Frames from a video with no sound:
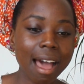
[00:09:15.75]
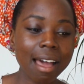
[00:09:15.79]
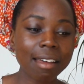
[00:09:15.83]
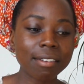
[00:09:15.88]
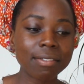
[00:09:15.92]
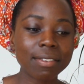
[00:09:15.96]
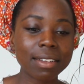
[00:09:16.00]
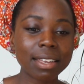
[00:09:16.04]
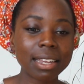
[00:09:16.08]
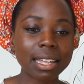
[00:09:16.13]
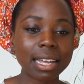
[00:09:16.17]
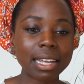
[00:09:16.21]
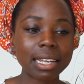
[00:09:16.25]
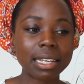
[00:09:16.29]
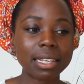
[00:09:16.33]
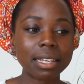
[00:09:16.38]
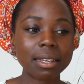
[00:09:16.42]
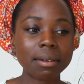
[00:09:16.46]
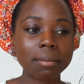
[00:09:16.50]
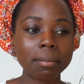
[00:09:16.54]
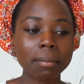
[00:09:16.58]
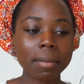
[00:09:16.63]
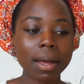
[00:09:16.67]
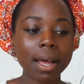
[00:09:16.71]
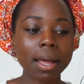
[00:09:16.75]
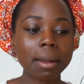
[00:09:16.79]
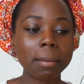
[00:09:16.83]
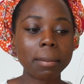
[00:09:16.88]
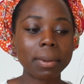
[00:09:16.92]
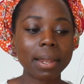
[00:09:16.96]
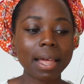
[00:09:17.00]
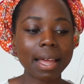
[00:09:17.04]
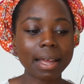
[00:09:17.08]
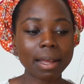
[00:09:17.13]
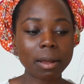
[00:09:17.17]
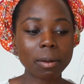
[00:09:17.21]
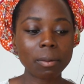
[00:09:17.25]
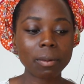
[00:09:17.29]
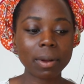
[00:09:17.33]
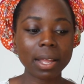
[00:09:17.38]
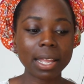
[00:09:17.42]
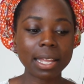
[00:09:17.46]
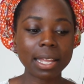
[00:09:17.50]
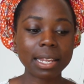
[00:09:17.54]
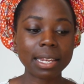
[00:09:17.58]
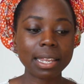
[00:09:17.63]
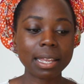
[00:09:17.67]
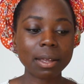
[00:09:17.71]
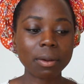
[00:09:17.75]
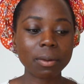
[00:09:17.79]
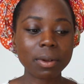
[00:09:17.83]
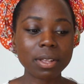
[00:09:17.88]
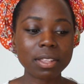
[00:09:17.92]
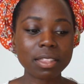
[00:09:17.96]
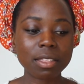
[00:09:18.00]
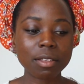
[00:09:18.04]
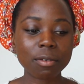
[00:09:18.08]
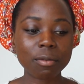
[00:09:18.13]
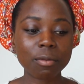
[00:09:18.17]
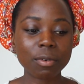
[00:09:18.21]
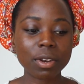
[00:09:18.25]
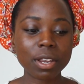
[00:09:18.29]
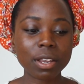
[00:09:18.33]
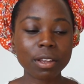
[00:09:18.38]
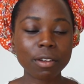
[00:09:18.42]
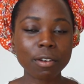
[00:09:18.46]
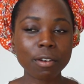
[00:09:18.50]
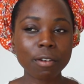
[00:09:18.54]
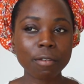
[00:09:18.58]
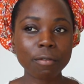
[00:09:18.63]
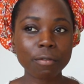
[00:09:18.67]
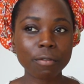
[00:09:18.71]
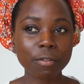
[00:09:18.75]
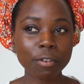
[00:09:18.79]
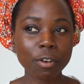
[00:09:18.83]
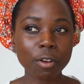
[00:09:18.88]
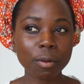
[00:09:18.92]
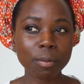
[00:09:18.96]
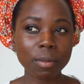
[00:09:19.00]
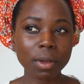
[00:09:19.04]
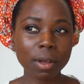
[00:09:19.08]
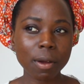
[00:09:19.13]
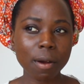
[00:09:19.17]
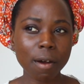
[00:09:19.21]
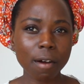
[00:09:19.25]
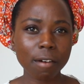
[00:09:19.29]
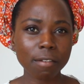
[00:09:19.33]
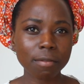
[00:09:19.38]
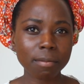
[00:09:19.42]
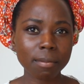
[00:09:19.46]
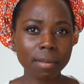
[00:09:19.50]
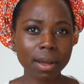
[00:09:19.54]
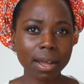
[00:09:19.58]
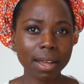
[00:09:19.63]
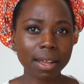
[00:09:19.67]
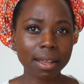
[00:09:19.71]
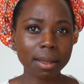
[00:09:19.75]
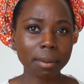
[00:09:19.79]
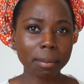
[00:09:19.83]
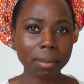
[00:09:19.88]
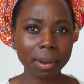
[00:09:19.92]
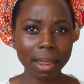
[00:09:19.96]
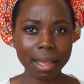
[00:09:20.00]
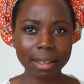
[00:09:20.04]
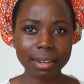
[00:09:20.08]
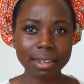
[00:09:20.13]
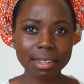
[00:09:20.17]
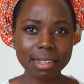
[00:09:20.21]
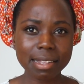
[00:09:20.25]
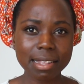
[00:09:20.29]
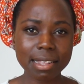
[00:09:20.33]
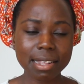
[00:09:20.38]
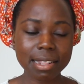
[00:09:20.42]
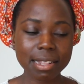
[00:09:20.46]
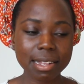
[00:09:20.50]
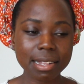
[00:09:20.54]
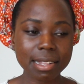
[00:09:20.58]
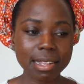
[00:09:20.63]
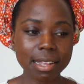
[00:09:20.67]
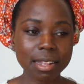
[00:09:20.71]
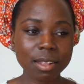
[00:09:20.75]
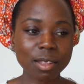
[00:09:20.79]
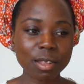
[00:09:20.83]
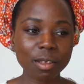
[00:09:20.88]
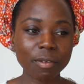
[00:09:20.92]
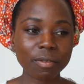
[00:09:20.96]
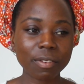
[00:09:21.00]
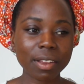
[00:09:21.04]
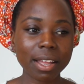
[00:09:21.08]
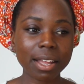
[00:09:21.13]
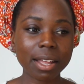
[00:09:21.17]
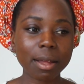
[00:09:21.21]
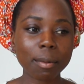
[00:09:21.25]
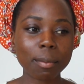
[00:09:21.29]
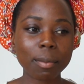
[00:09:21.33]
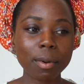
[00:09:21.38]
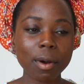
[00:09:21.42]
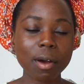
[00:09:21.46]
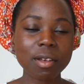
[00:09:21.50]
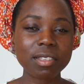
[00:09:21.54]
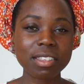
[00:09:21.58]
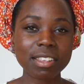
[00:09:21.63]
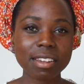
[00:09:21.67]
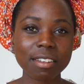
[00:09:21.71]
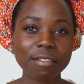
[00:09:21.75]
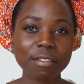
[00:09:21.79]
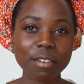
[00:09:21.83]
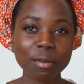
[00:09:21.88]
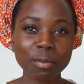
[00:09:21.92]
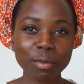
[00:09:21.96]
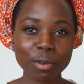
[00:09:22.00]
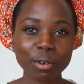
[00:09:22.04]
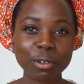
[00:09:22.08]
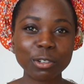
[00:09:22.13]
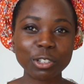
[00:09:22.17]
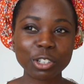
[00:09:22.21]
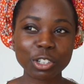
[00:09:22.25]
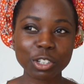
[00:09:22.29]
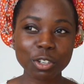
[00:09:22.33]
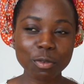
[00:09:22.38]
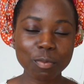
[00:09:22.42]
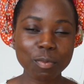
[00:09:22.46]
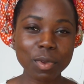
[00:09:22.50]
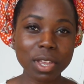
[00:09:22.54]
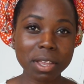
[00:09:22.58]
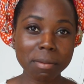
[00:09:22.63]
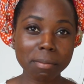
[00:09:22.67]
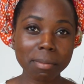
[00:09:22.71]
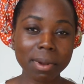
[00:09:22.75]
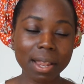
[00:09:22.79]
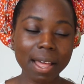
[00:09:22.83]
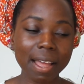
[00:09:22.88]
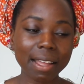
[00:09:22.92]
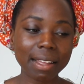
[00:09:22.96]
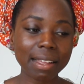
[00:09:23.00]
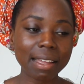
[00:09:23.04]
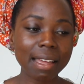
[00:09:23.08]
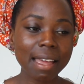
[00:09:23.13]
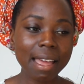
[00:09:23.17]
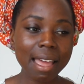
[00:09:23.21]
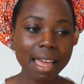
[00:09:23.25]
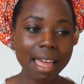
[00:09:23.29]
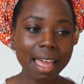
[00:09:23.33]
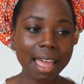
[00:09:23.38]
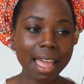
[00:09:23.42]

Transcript: I feel like my black awakening was the reconfirming of my blackness in the sense of like a positive approach to being black